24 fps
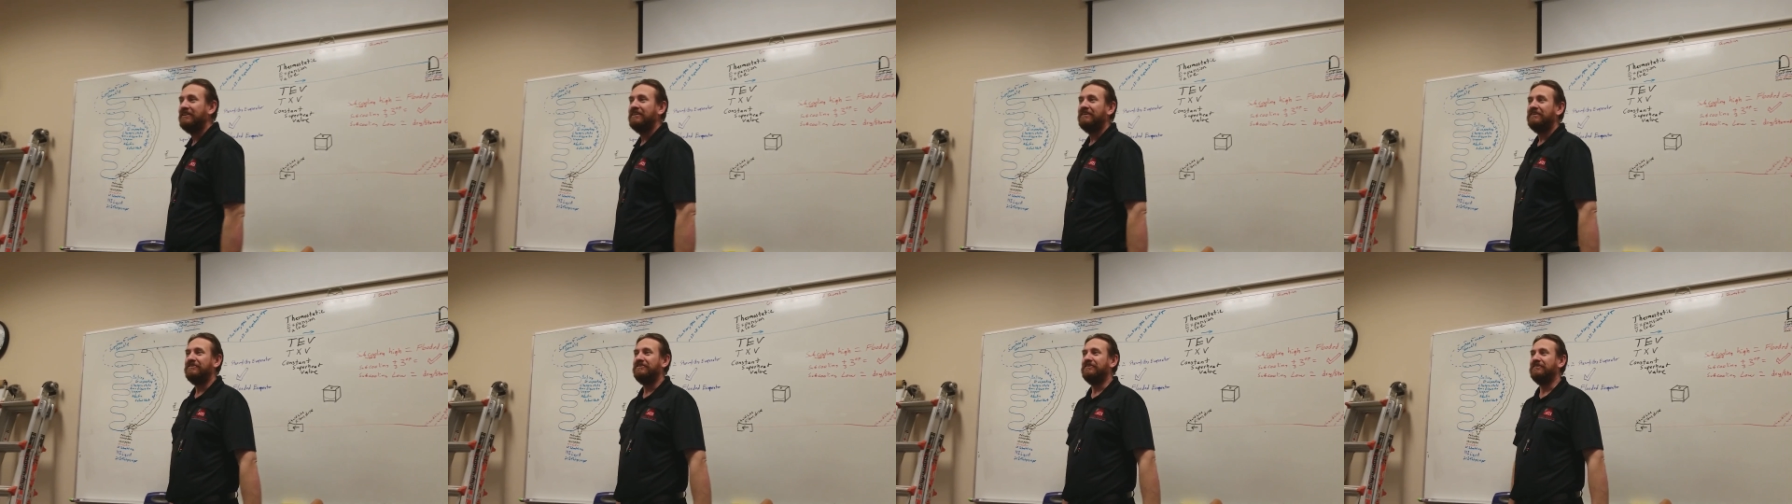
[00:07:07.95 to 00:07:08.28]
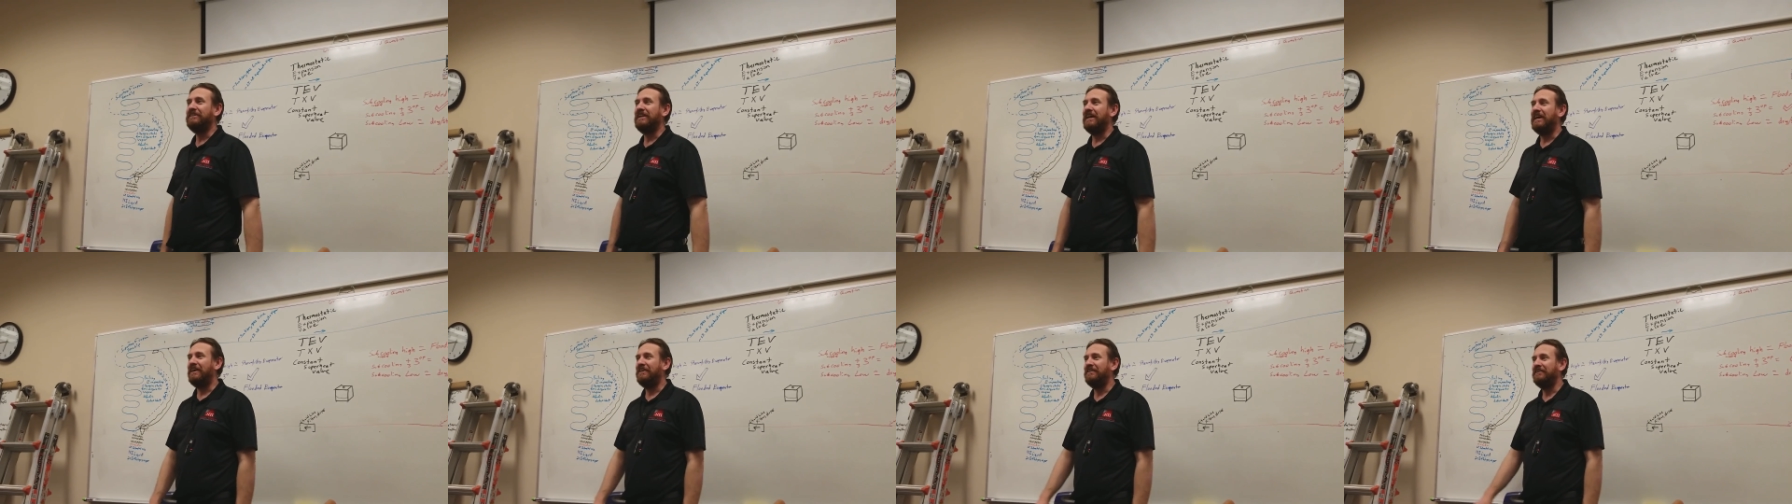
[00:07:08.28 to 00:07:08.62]
So
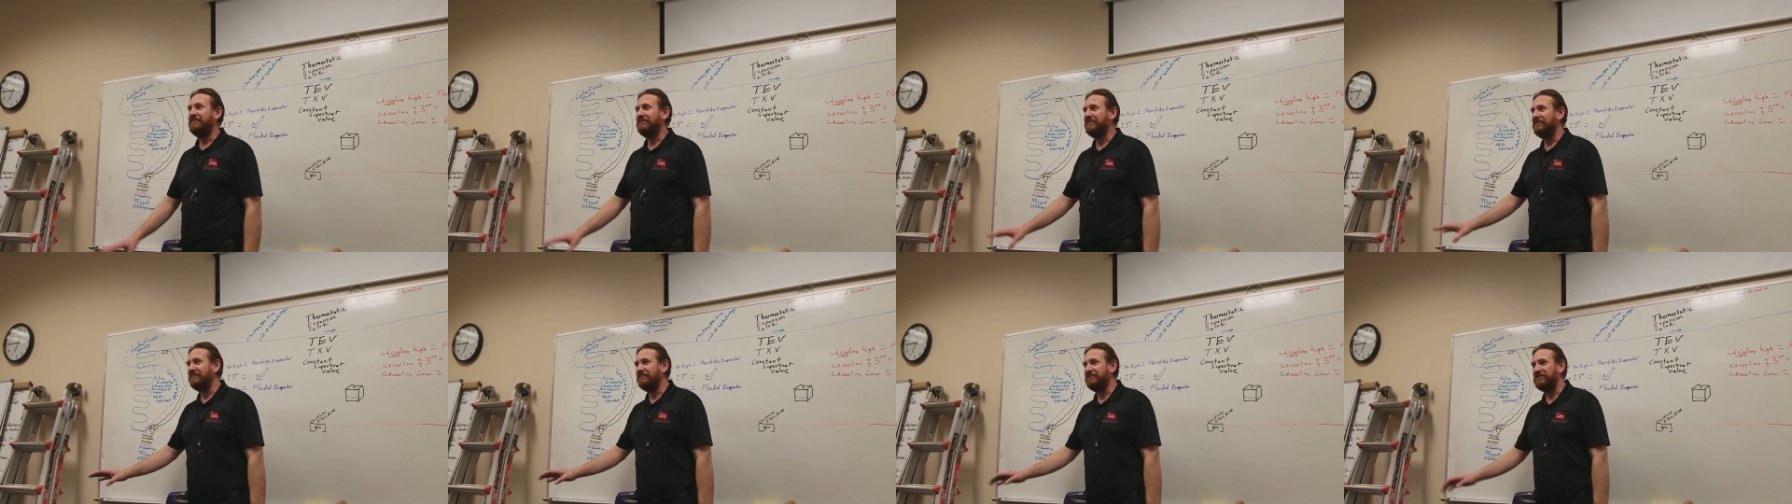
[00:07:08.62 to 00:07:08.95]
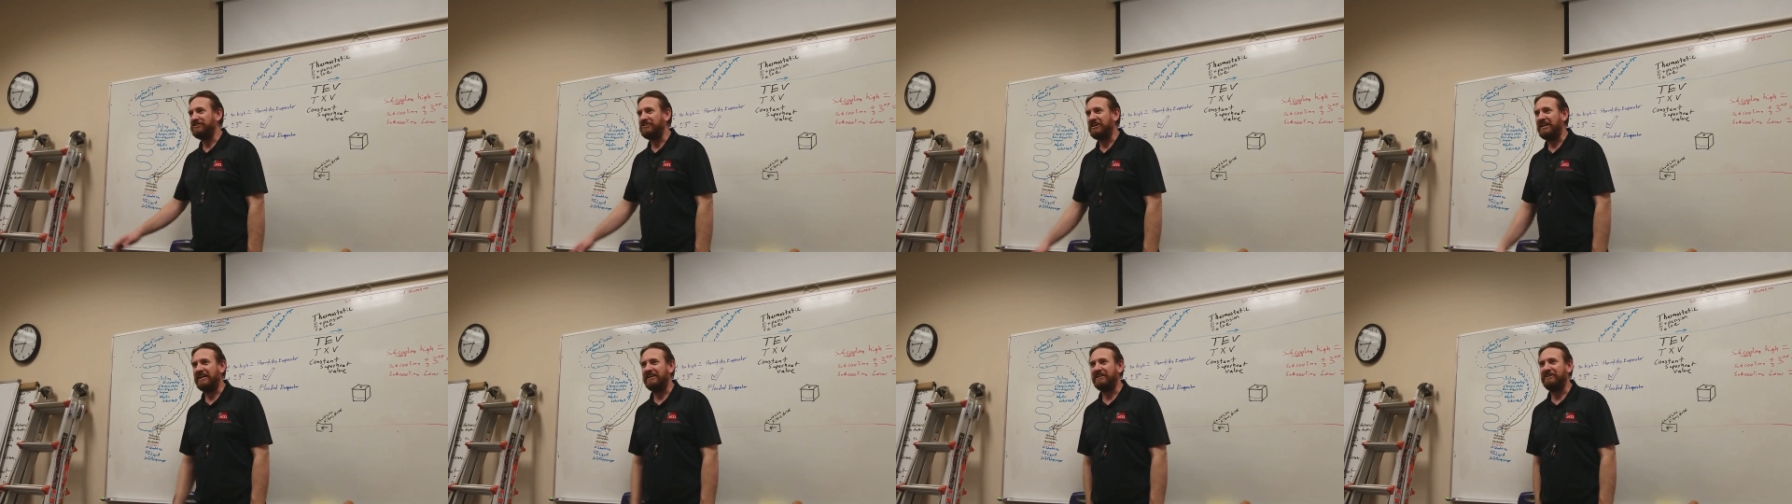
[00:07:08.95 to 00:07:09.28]
now that they're
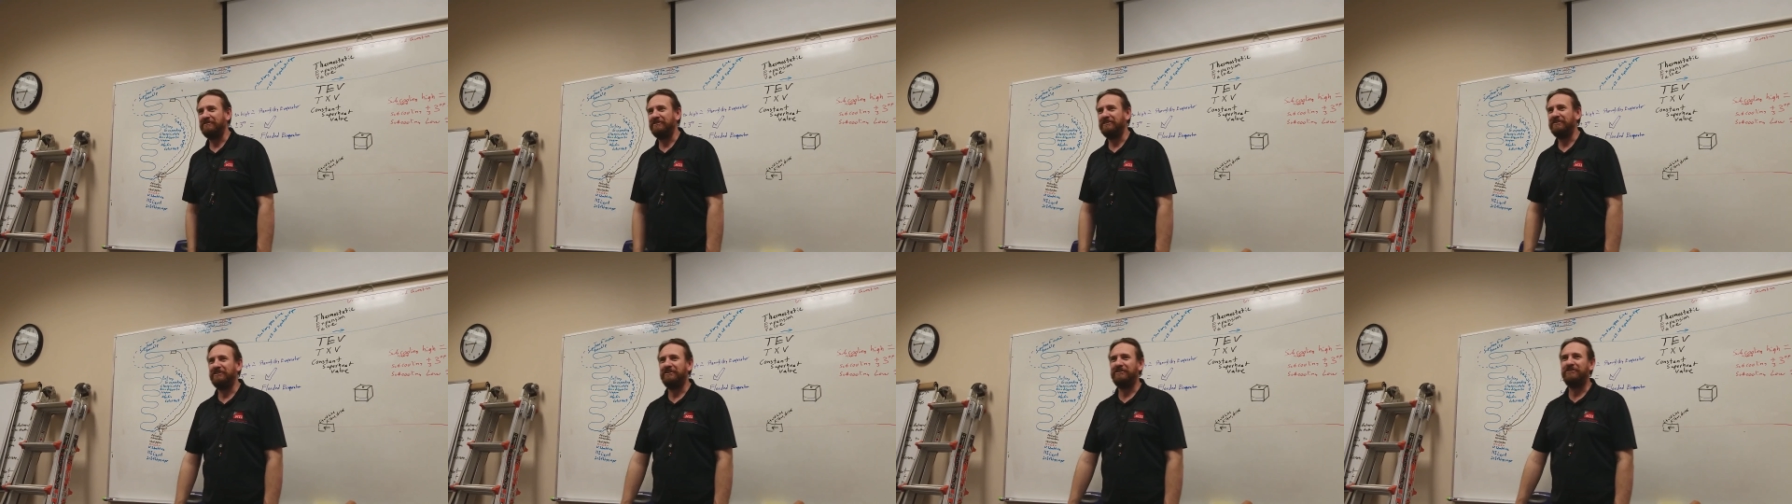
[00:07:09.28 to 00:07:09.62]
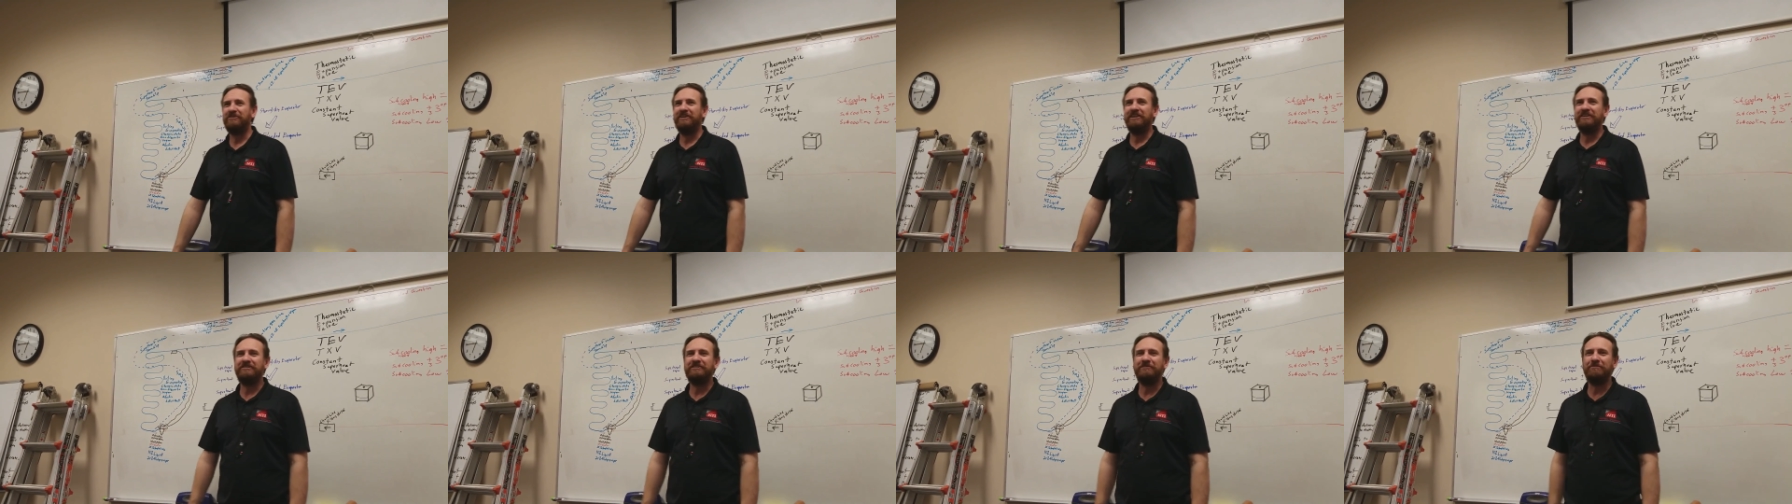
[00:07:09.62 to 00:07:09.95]
distracted with their
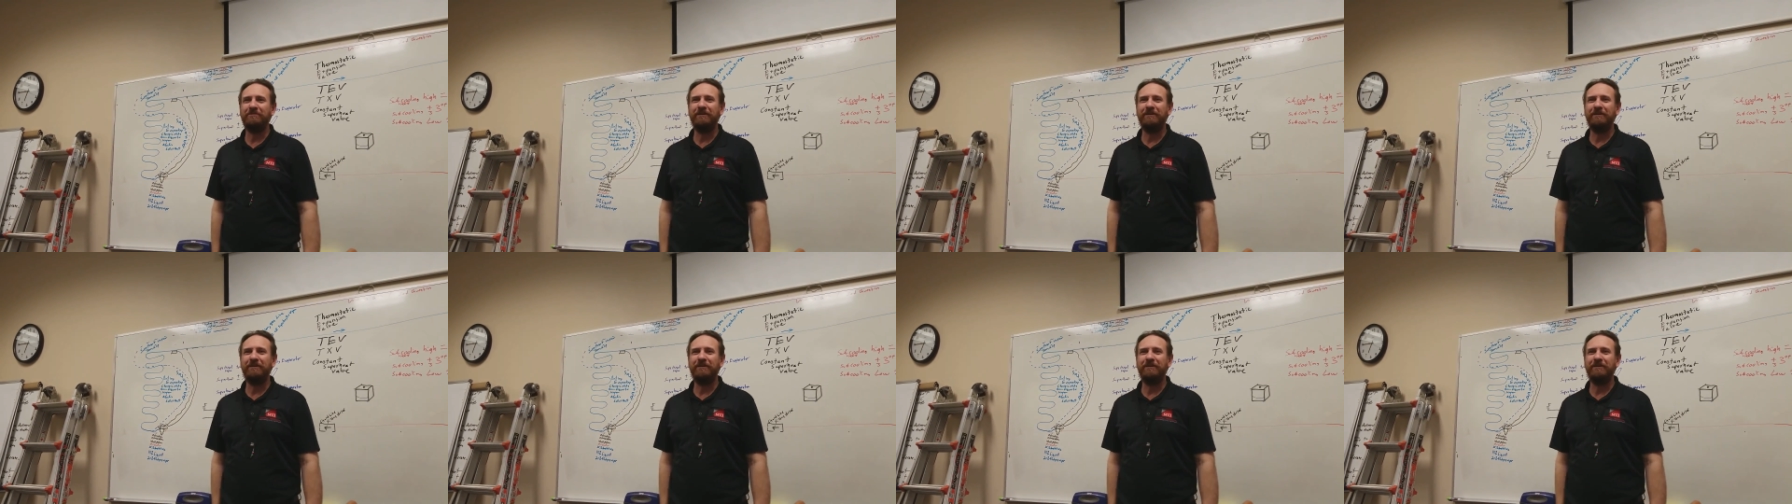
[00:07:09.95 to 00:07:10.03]
drinks and